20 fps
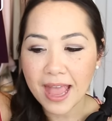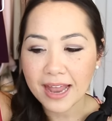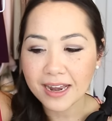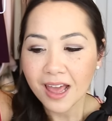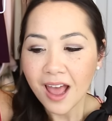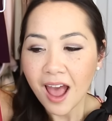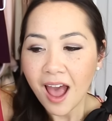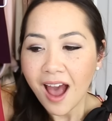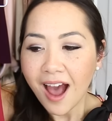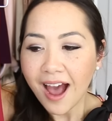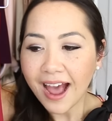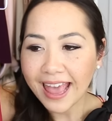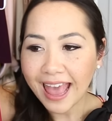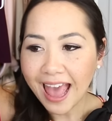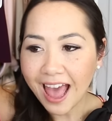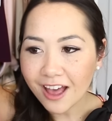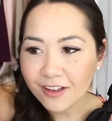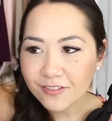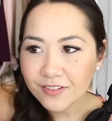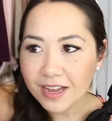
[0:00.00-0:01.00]
and I
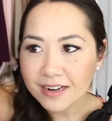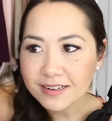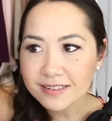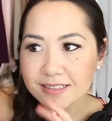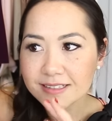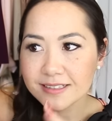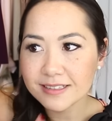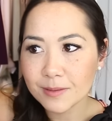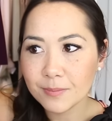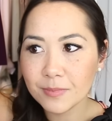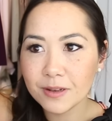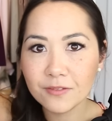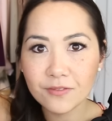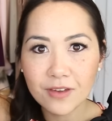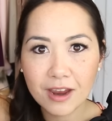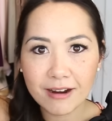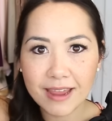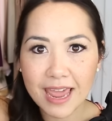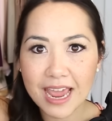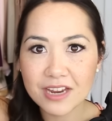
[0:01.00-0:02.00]
have kind of similar
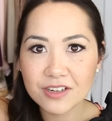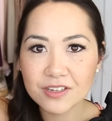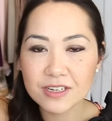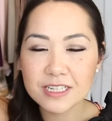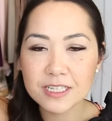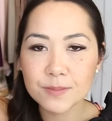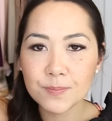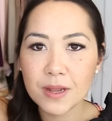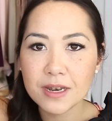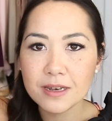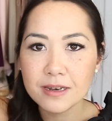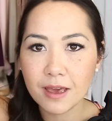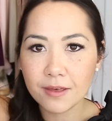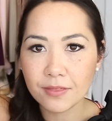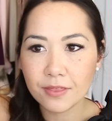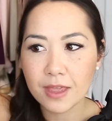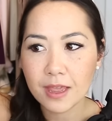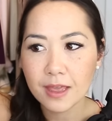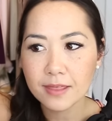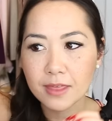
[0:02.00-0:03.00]
variations but
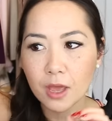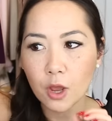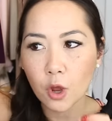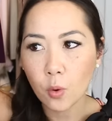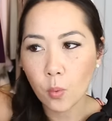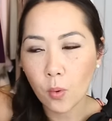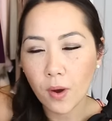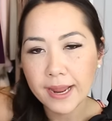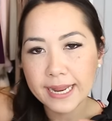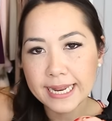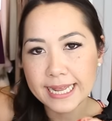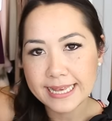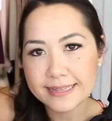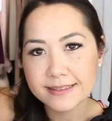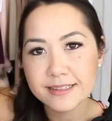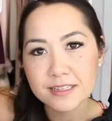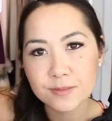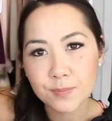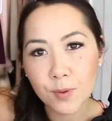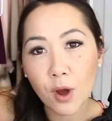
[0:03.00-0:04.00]
nothing that quite
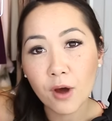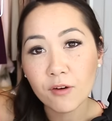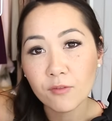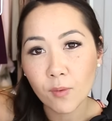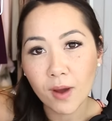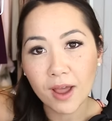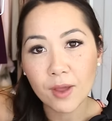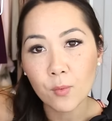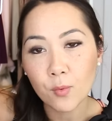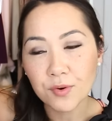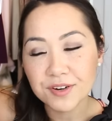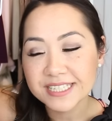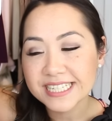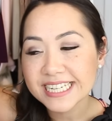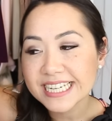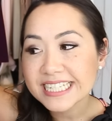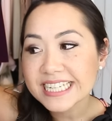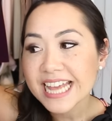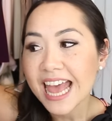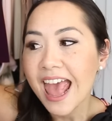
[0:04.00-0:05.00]
hit the spot of what I
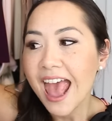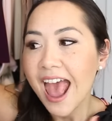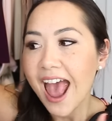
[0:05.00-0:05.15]
wanted,